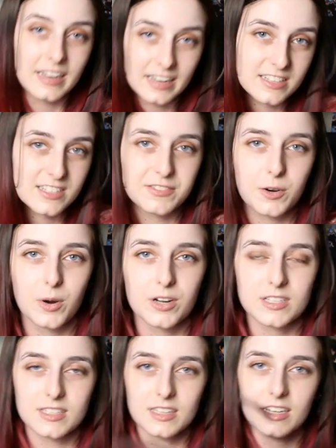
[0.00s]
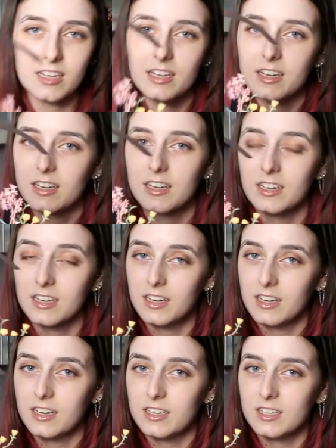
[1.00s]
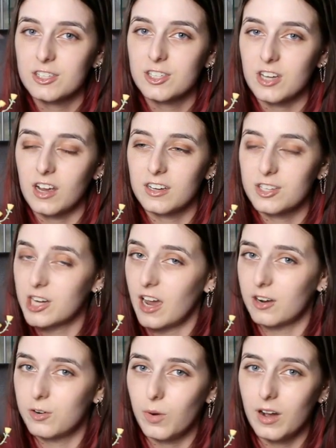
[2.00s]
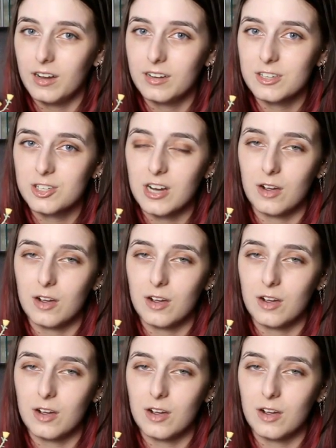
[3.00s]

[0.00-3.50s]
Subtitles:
It is, of course, the Xiaohua.